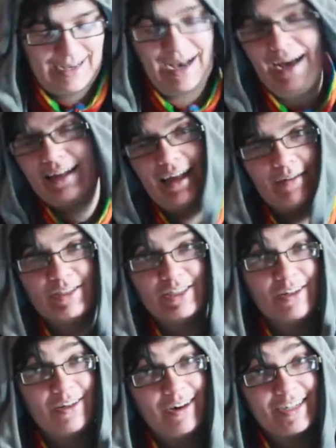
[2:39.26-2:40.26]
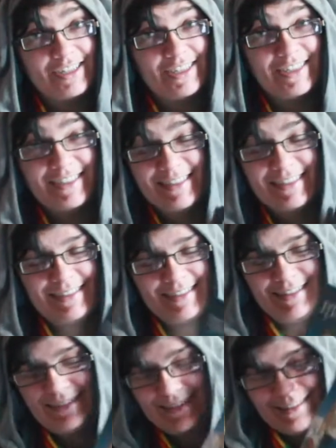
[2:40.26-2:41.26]
I love it a lot.
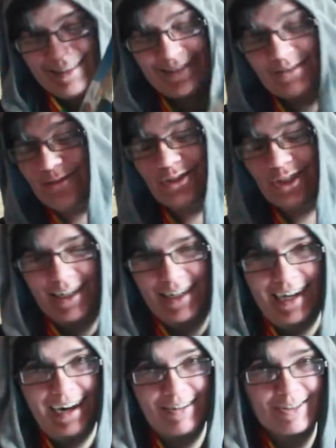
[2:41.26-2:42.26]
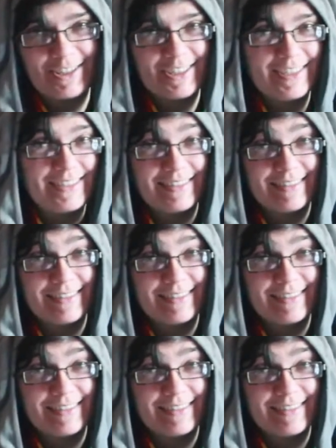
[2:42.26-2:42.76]
Check it out,